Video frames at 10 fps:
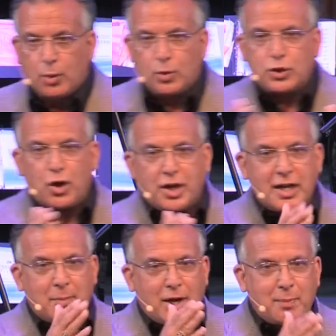We're talking
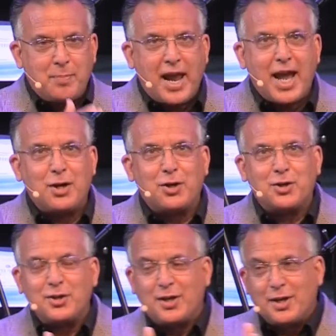about a
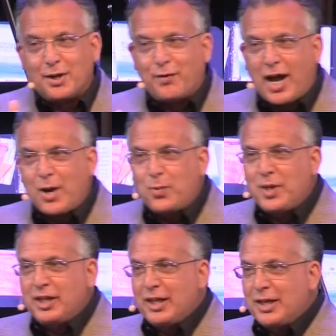pattern of how
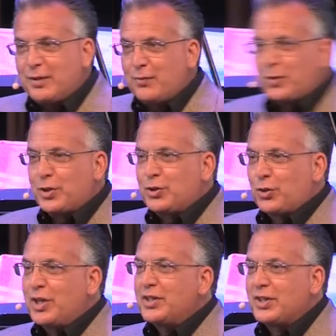we live with the
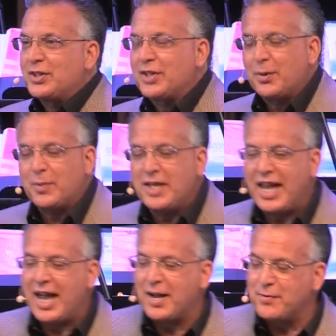choices that we
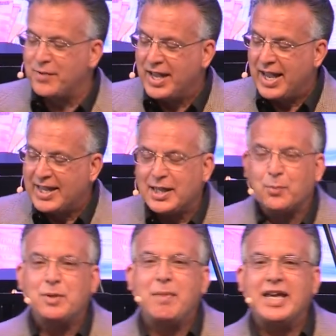have and that
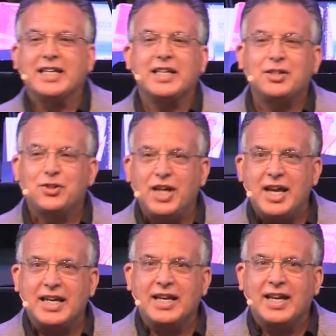we make each
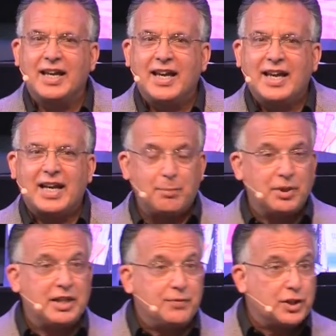day. And I
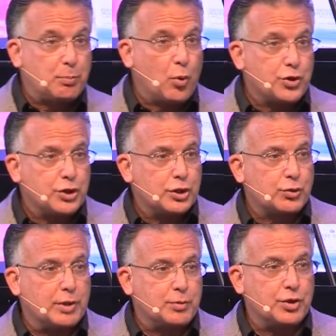believe this portion of
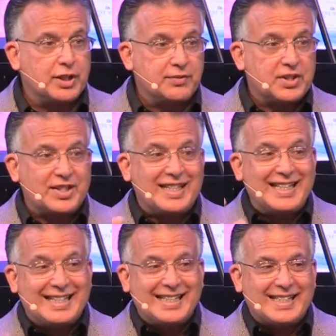Scripture gives us an
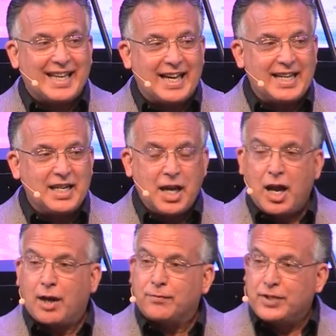insight
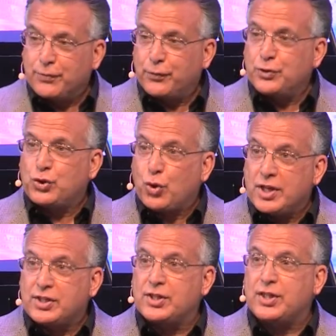of different
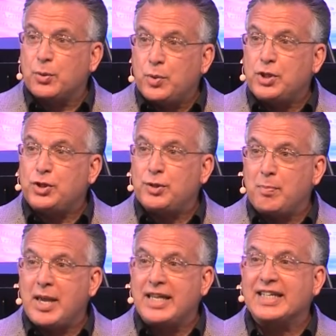choices that we should
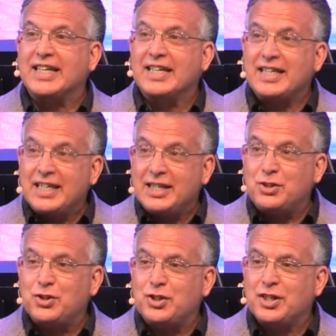make
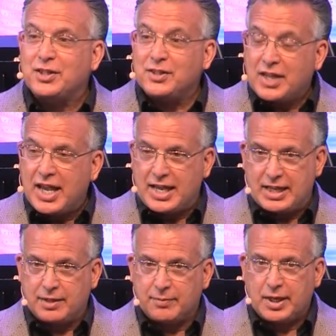each day.